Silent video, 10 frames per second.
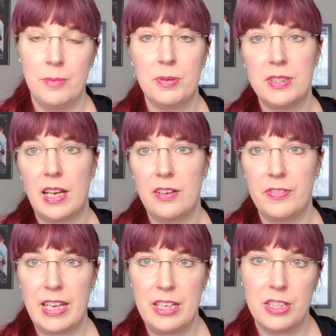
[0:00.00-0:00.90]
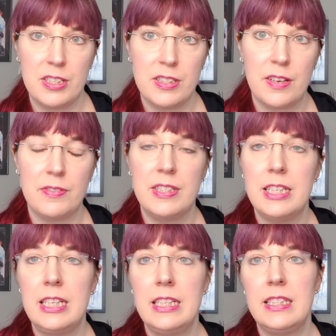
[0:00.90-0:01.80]
personifications of
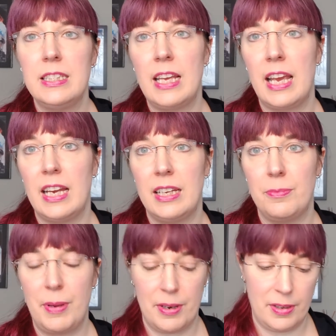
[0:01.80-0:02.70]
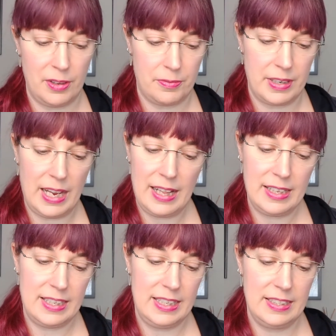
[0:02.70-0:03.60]
cities and parallel
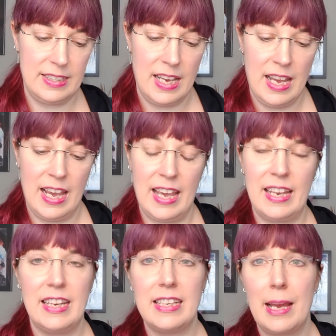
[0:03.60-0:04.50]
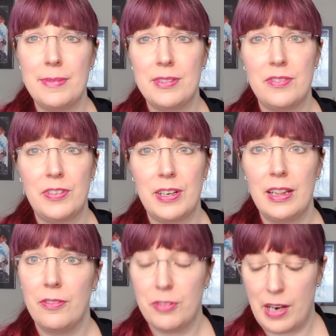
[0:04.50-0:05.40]
realities, and at times there's a very
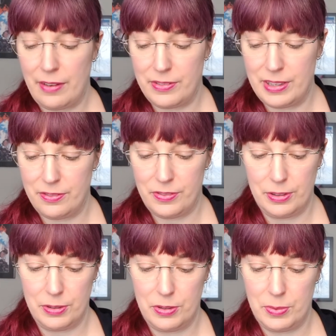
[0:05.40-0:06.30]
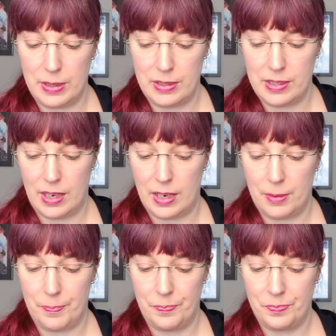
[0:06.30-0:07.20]
Lovecraftian feel to it.
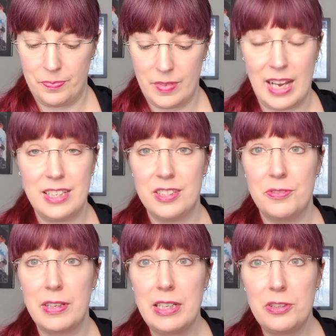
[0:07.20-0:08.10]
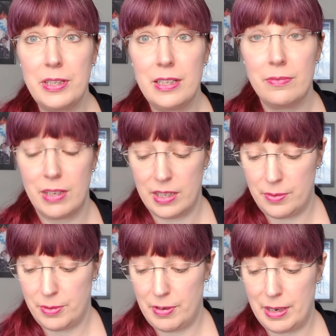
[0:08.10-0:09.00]
I just really enjoyed it, and I
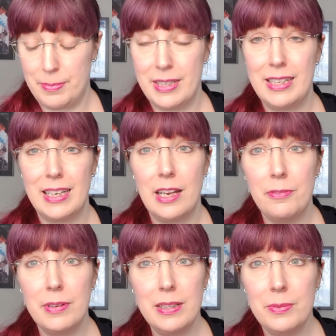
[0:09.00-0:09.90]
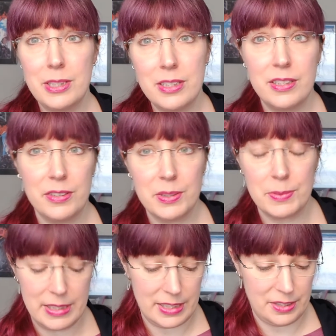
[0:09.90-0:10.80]
would recommend it, and I really wish the series
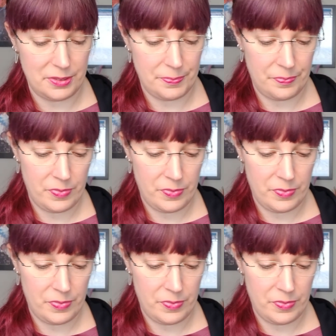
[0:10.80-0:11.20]
would continue.